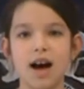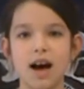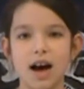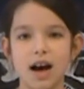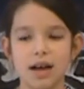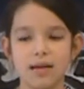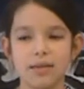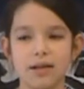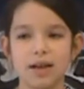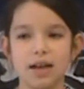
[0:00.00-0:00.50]

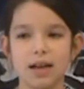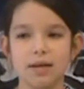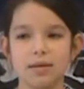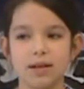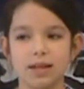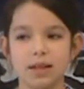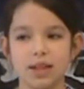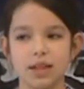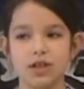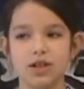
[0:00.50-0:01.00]
I became
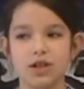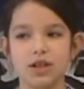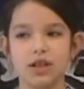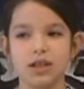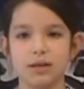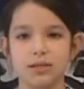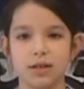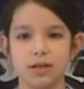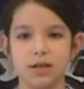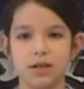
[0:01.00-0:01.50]
a teacher
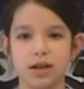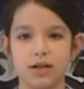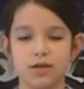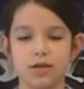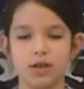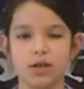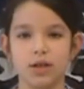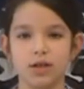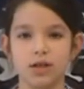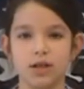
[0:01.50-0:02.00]
and spent
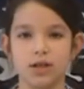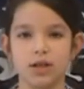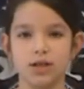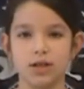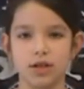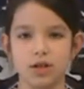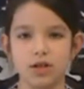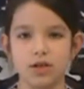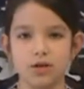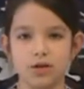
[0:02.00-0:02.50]
several years
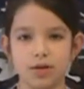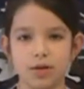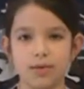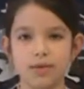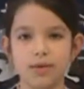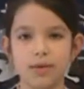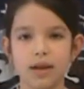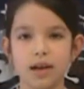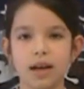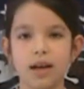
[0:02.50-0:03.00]
teaching school.